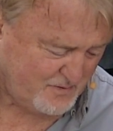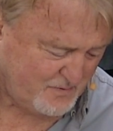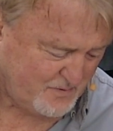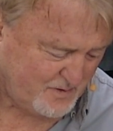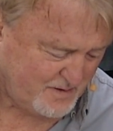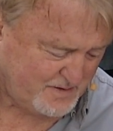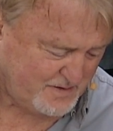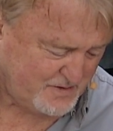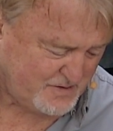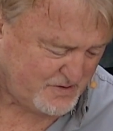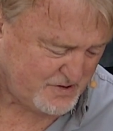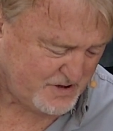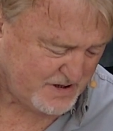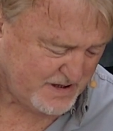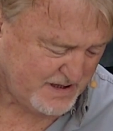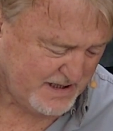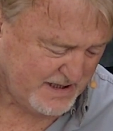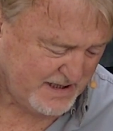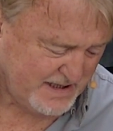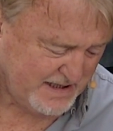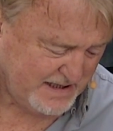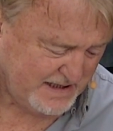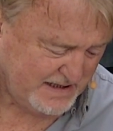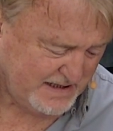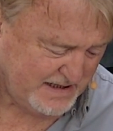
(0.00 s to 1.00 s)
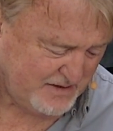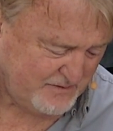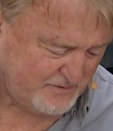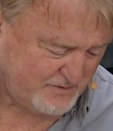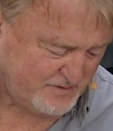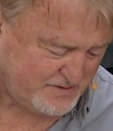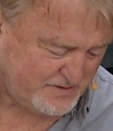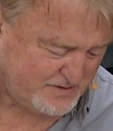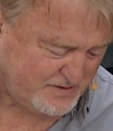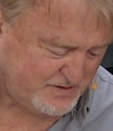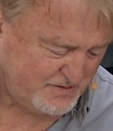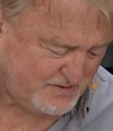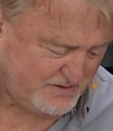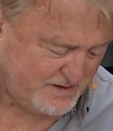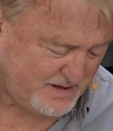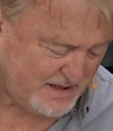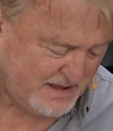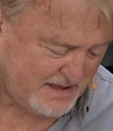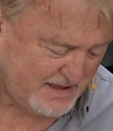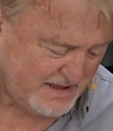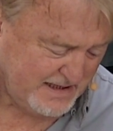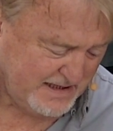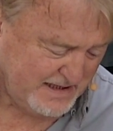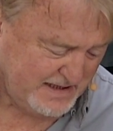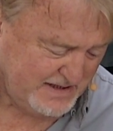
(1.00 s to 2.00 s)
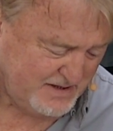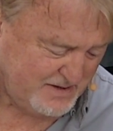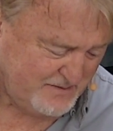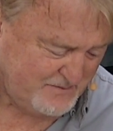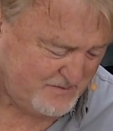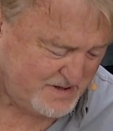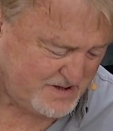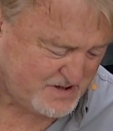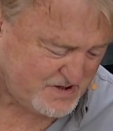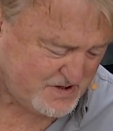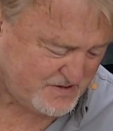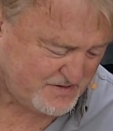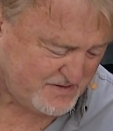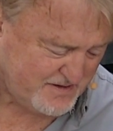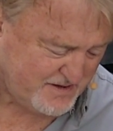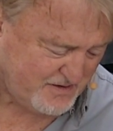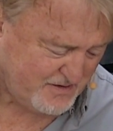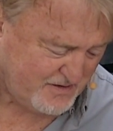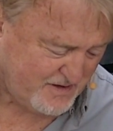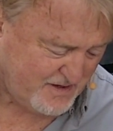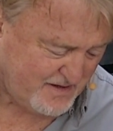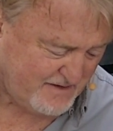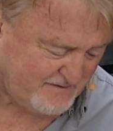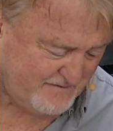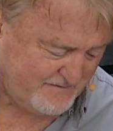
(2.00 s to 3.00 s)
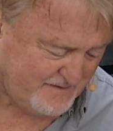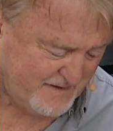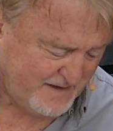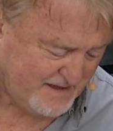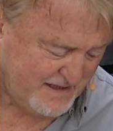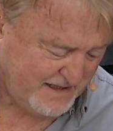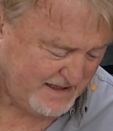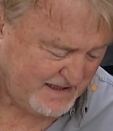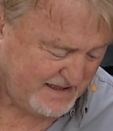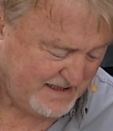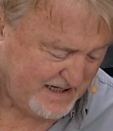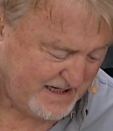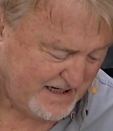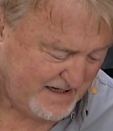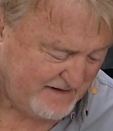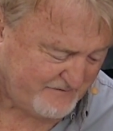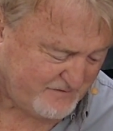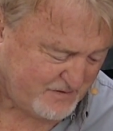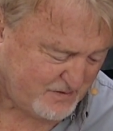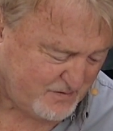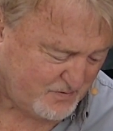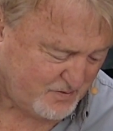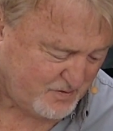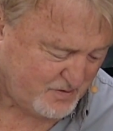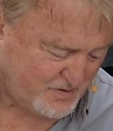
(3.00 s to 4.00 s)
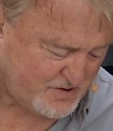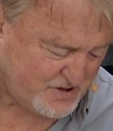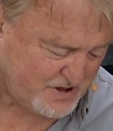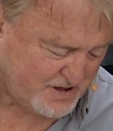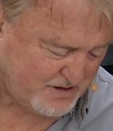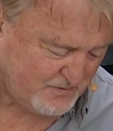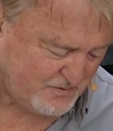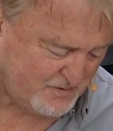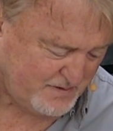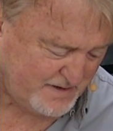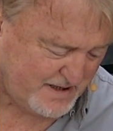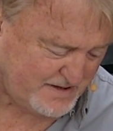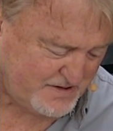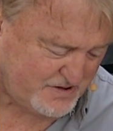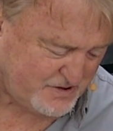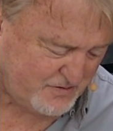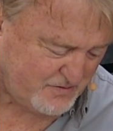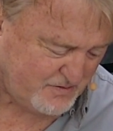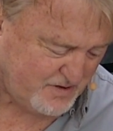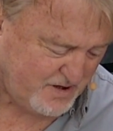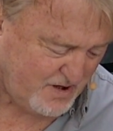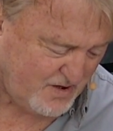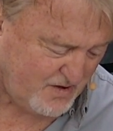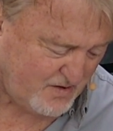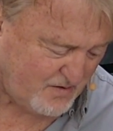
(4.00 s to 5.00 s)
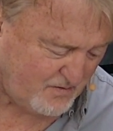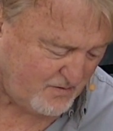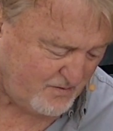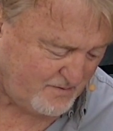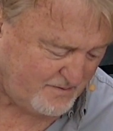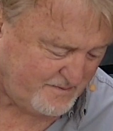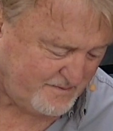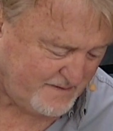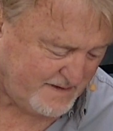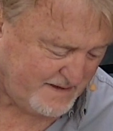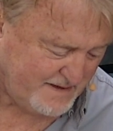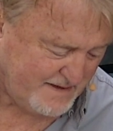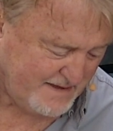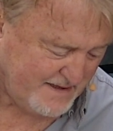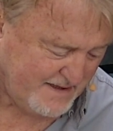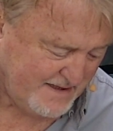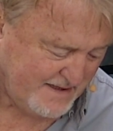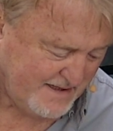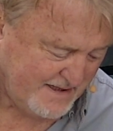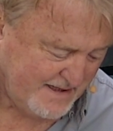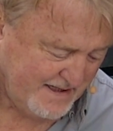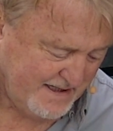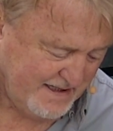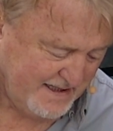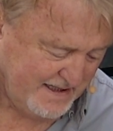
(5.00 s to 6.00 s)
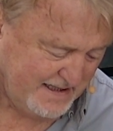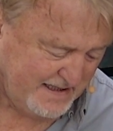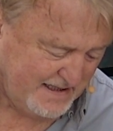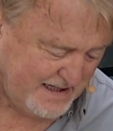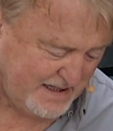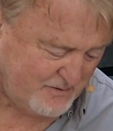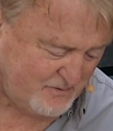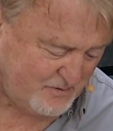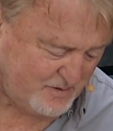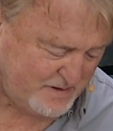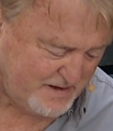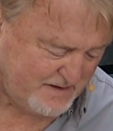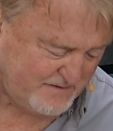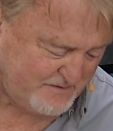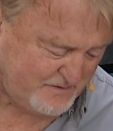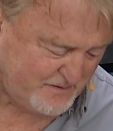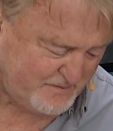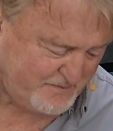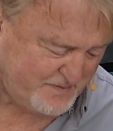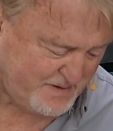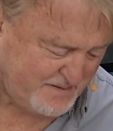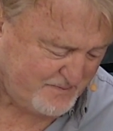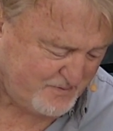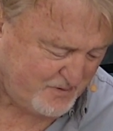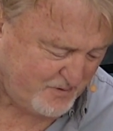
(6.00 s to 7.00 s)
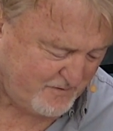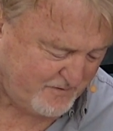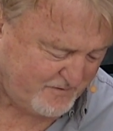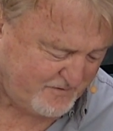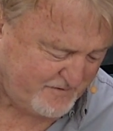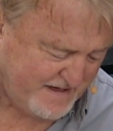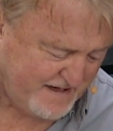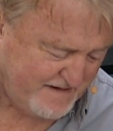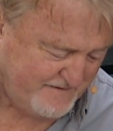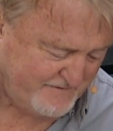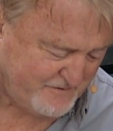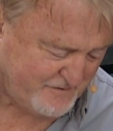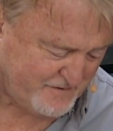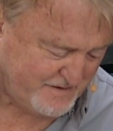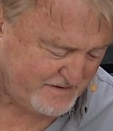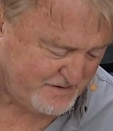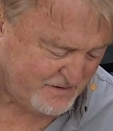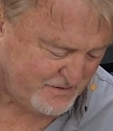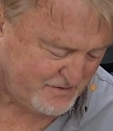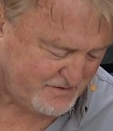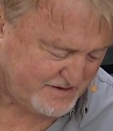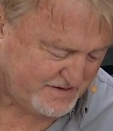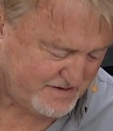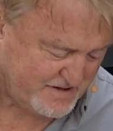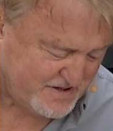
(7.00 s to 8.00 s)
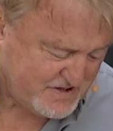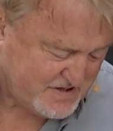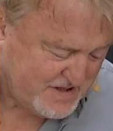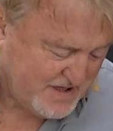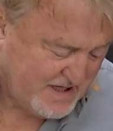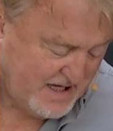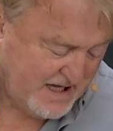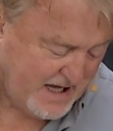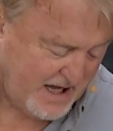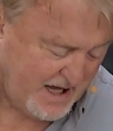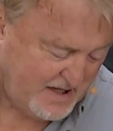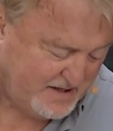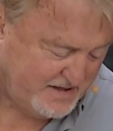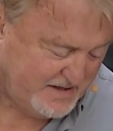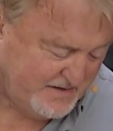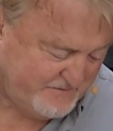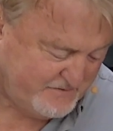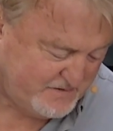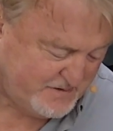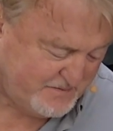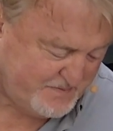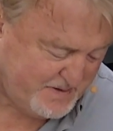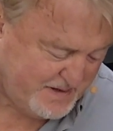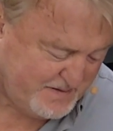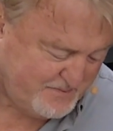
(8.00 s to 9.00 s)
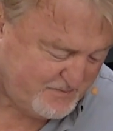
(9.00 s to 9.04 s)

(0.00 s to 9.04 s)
my wonders, and I will do in the midst thereof, and afterwards he will let you go. And I will give the people favor, and look at this, I'll give the